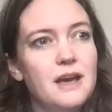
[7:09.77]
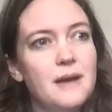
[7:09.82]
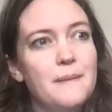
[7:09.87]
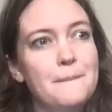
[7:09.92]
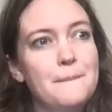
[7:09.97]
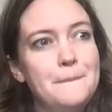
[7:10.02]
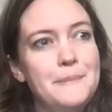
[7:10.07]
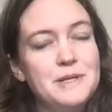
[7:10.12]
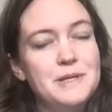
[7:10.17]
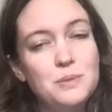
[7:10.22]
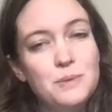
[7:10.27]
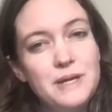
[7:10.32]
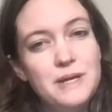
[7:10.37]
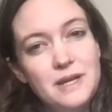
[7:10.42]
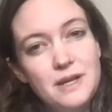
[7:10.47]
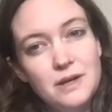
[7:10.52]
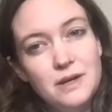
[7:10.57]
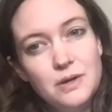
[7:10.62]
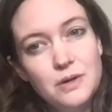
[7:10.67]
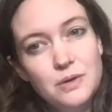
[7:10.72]
um
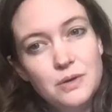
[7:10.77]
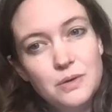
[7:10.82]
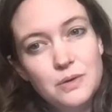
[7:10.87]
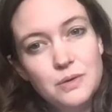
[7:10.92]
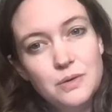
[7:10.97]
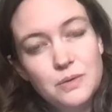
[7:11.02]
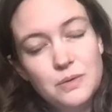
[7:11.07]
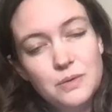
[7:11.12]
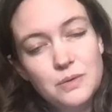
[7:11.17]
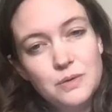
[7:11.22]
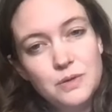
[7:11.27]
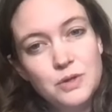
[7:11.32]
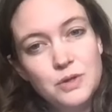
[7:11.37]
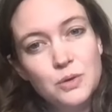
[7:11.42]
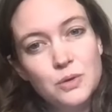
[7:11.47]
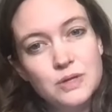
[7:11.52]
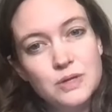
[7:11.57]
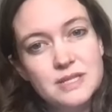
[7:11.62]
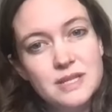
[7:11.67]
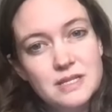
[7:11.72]
between
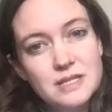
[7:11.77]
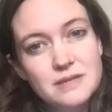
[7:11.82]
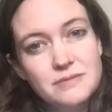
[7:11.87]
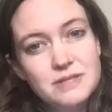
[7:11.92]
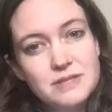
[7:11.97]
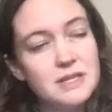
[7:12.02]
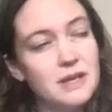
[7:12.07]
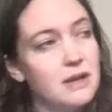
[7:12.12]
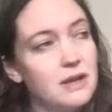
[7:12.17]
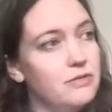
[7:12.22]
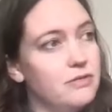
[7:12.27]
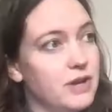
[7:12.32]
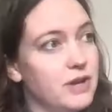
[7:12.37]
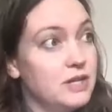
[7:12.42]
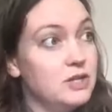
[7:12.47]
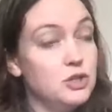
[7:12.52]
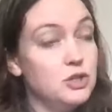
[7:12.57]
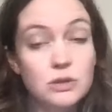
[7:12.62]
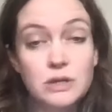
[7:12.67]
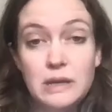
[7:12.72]
your sense of self
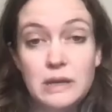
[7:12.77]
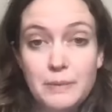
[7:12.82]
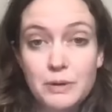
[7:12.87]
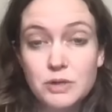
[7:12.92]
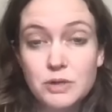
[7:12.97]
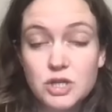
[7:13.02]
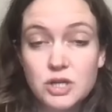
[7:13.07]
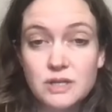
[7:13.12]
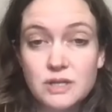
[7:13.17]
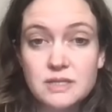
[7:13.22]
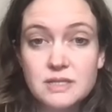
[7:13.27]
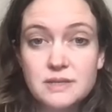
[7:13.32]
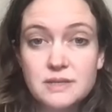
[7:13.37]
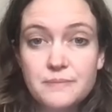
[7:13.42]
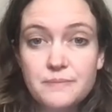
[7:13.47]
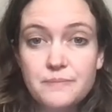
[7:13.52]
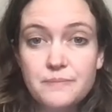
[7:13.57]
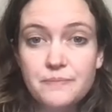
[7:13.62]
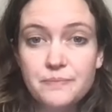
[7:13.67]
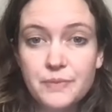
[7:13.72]
and your emotions
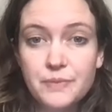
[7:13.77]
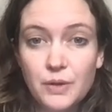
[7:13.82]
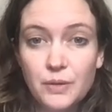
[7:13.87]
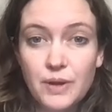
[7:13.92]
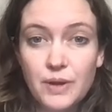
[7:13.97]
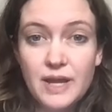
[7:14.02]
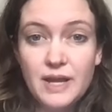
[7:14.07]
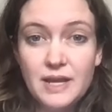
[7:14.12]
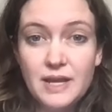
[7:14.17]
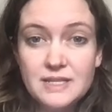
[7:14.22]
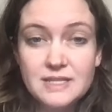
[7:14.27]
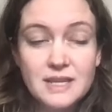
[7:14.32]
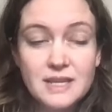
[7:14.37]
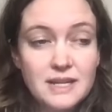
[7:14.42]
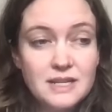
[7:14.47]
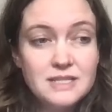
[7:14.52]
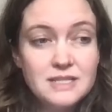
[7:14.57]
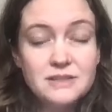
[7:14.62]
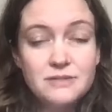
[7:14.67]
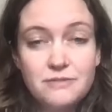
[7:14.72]
okay it's
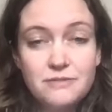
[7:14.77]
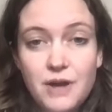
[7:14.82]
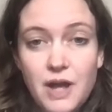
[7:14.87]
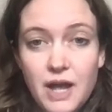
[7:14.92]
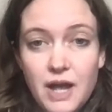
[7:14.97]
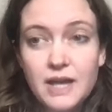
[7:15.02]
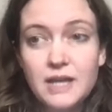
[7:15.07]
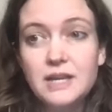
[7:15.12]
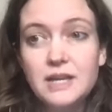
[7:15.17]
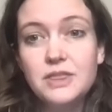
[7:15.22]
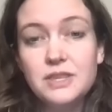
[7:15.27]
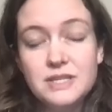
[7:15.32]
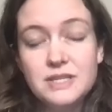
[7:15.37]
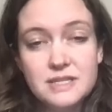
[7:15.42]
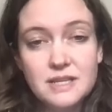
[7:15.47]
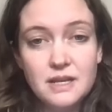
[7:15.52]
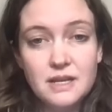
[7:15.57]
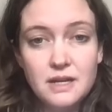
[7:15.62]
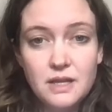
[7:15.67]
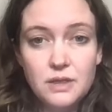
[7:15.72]
going to divide the
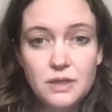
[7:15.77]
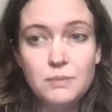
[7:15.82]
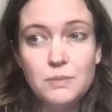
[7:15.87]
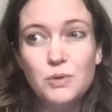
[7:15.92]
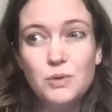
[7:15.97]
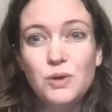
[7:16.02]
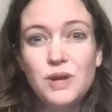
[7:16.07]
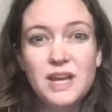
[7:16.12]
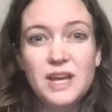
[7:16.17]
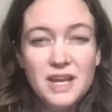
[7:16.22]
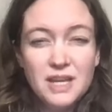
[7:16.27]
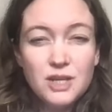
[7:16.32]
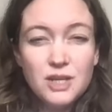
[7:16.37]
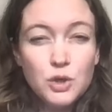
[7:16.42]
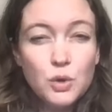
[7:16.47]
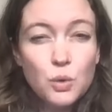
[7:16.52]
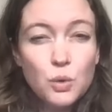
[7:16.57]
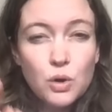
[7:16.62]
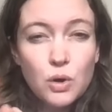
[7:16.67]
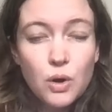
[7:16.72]
sun and the moon in
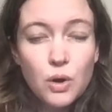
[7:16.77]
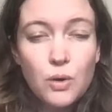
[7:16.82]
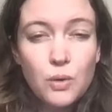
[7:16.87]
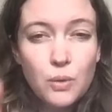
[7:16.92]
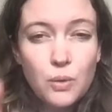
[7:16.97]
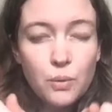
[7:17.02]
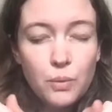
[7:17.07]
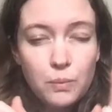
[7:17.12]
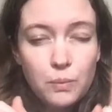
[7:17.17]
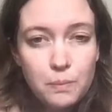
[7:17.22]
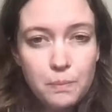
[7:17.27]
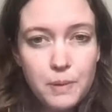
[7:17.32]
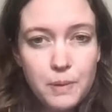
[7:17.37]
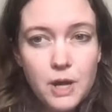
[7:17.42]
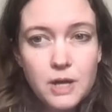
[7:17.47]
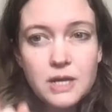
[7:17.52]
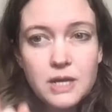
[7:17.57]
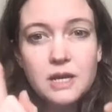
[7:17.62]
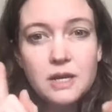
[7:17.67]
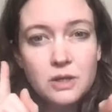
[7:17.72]
your own
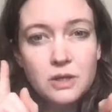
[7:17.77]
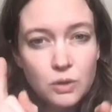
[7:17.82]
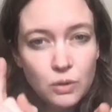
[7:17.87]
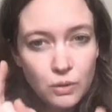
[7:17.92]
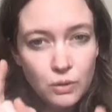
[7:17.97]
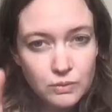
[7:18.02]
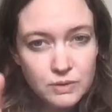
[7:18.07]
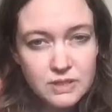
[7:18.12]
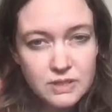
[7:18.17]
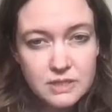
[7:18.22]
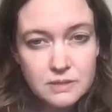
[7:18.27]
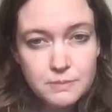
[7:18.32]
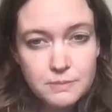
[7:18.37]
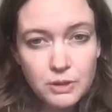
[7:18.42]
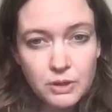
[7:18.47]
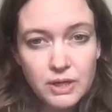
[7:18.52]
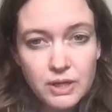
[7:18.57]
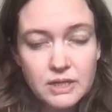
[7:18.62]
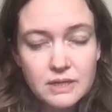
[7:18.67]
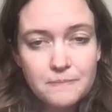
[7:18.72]
body in your own
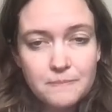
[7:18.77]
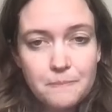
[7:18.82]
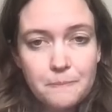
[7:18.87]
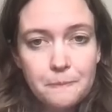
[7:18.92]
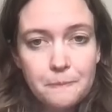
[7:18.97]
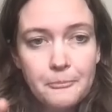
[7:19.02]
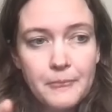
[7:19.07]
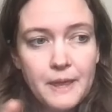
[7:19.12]
spirit